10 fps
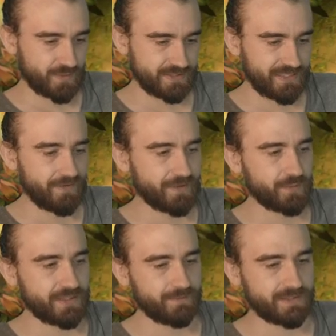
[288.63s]
the question. Yeah, I
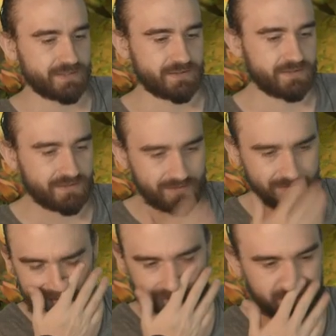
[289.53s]
think keep.
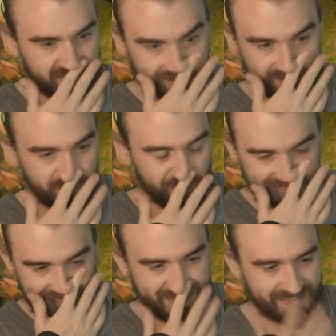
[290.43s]
We
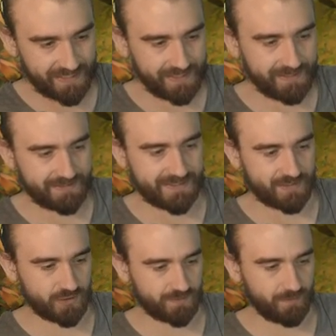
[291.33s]
need a
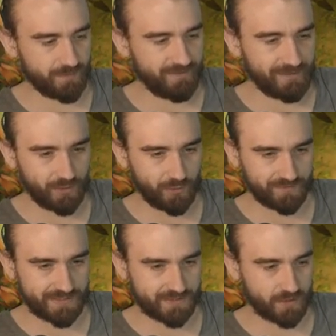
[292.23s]
discard spell, but we have a lot
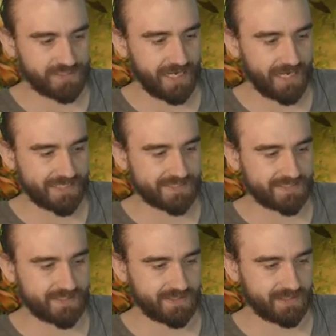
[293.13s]
of discard. Yes,
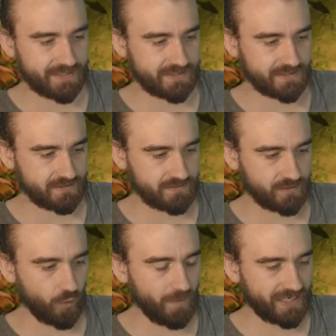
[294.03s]
there's the Lich.
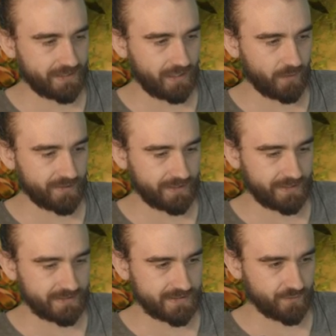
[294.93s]
Oh my god, we're gonna
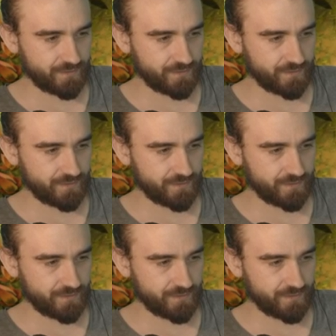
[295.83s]
get this